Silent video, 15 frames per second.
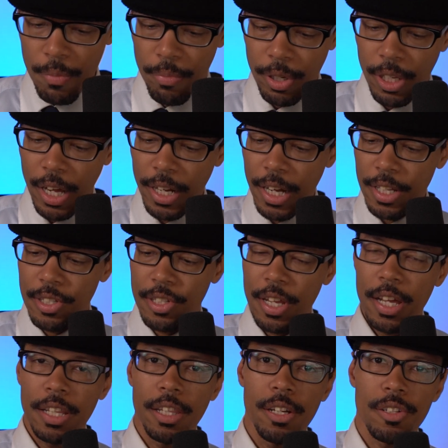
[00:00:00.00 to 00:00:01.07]
But like I
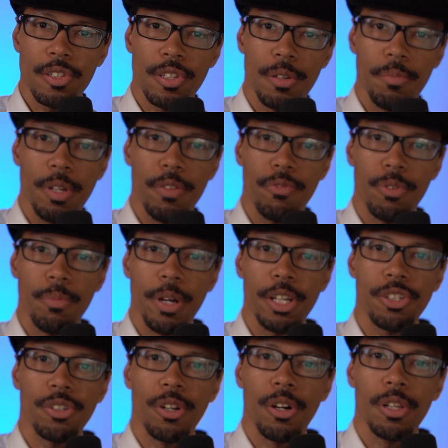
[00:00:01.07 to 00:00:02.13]
said, there's some
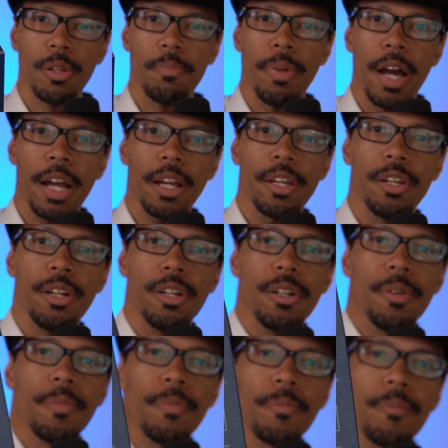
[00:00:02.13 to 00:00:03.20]
information on the back
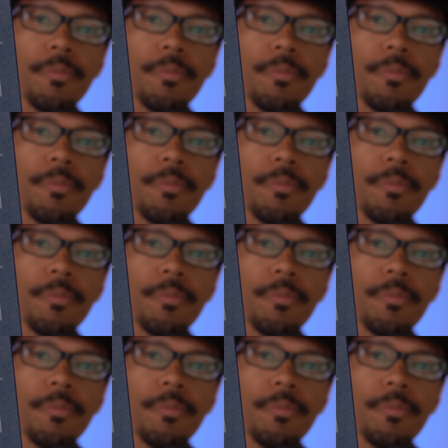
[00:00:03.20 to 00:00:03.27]
here.